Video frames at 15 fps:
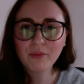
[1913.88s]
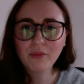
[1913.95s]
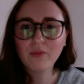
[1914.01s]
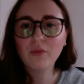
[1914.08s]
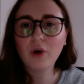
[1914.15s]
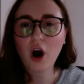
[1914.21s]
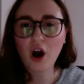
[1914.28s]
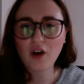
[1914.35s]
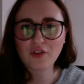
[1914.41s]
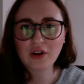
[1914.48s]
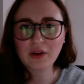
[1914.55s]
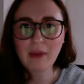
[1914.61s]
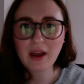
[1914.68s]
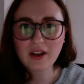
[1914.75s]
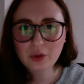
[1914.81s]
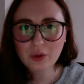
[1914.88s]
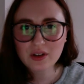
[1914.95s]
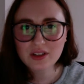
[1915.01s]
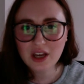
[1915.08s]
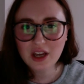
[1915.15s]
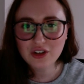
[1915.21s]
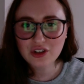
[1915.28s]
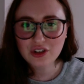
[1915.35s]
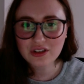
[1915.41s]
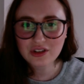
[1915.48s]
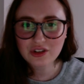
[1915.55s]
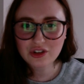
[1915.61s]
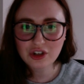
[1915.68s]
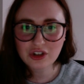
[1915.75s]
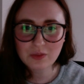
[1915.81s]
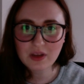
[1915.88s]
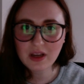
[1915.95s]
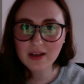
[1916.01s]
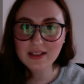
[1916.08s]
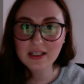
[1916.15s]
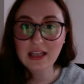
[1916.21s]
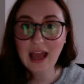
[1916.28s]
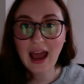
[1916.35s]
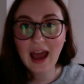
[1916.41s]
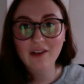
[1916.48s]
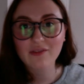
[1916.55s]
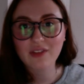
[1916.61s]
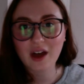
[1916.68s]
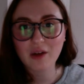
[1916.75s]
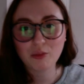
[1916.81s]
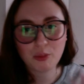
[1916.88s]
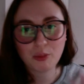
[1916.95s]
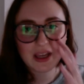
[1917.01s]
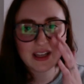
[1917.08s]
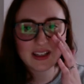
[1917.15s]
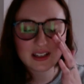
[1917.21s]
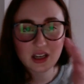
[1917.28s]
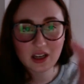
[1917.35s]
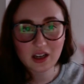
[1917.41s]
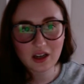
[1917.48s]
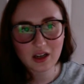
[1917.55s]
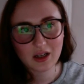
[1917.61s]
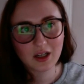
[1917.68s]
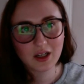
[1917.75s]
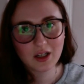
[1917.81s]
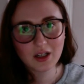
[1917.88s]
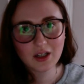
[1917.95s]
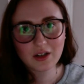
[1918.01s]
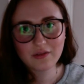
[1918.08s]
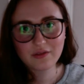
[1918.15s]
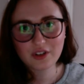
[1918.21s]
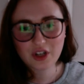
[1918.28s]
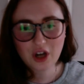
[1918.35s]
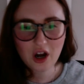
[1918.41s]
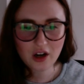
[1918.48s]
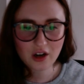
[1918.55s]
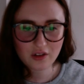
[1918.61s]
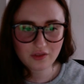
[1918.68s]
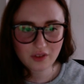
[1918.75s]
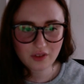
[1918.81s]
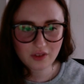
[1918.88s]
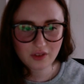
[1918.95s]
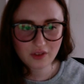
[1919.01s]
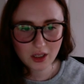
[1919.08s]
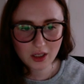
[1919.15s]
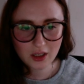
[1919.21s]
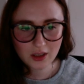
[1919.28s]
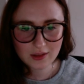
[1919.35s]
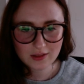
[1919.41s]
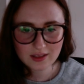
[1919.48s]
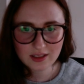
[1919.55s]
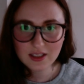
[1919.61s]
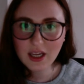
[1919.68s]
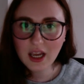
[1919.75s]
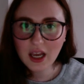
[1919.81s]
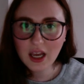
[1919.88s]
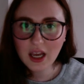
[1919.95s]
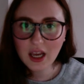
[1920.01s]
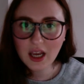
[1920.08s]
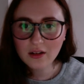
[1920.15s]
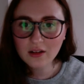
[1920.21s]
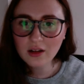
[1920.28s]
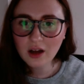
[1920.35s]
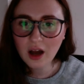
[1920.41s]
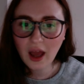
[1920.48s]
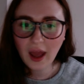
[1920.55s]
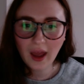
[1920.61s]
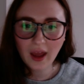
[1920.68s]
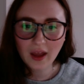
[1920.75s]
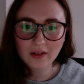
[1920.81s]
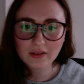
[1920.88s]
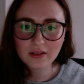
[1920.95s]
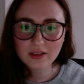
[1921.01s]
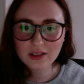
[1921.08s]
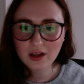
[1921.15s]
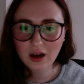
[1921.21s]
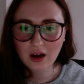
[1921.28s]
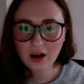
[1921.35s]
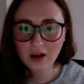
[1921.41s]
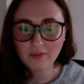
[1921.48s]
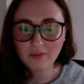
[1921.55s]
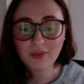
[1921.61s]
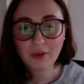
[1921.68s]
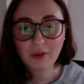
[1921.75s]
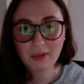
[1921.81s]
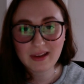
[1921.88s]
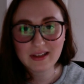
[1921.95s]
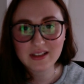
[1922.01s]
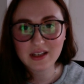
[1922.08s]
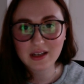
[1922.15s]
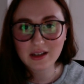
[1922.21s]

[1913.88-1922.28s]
offering mentor sessions, just because I have that basic photography skill and the basic